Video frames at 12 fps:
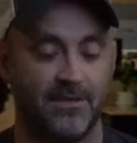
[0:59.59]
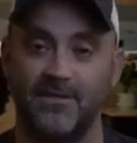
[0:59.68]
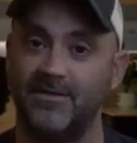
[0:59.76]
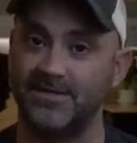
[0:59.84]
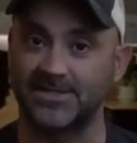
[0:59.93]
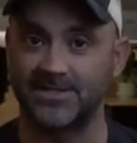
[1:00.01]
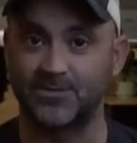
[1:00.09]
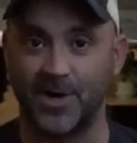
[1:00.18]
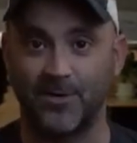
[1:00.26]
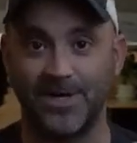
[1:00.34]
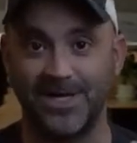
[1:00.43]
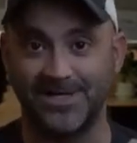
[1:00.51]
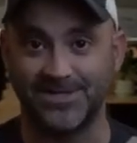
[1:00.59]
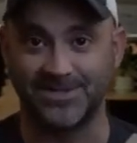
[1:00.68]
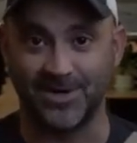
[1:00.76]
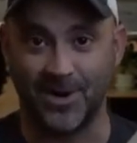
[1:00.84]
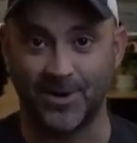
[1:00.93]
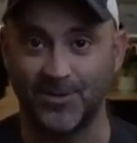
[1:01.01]
This is where we need to
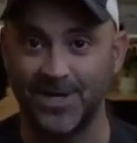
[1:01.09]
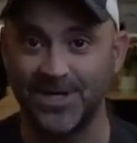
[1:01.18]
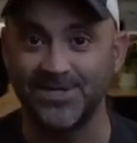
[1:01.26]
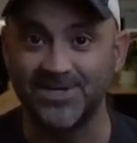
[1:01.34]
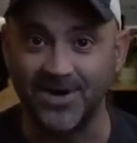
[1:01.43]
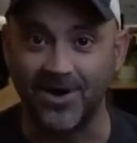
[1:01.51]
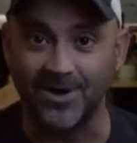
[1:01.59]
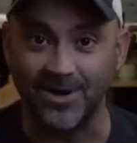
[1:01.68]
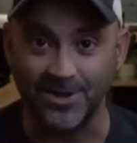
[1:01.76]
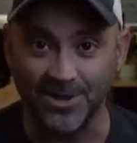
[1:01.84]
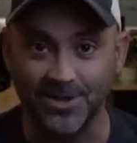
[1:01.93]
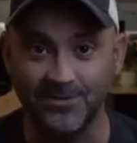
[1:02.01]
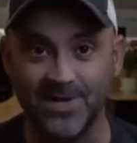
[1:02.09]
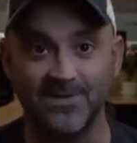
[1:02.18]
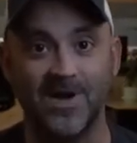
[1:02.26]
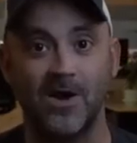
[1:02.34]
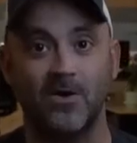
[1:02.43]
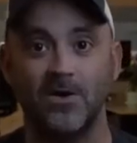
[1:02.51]
start. We need to talk a little bit
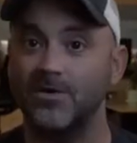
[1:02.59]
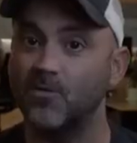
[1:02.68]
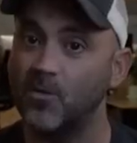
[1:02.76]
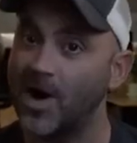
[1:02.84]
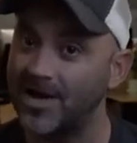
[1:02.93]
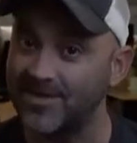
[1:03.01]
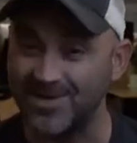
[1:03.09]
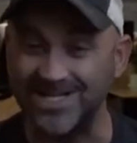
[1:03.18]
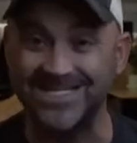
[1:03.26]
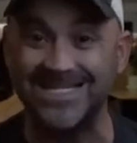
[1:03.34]
about why there is